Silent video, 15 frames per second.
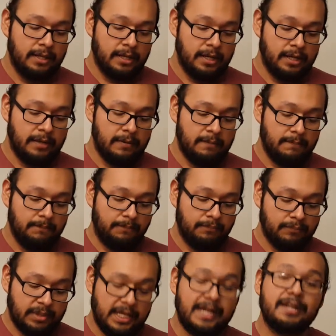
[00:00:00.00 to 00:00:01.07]

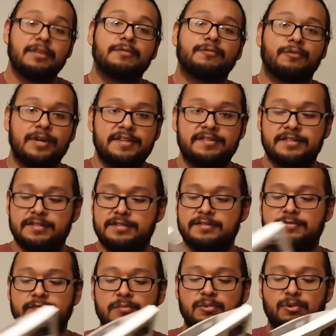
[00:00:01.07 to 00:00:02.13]
But that is
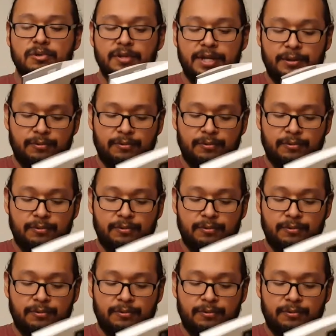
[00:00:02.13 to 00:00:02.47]
Voices from a World